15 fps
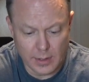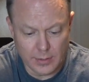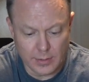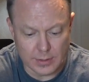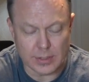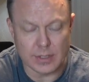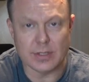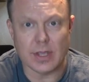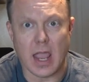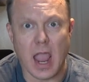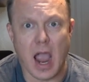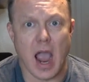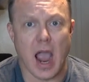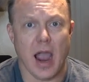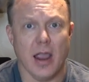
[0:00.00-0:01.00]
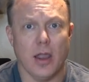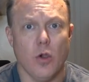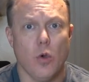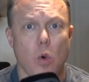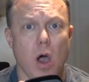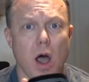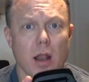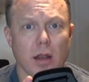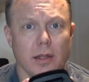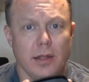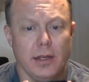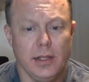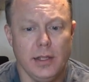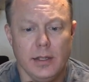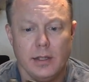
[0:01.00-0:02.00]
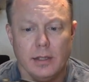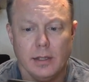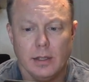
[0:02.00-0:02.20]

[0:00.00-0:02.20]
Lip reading: This is a high quality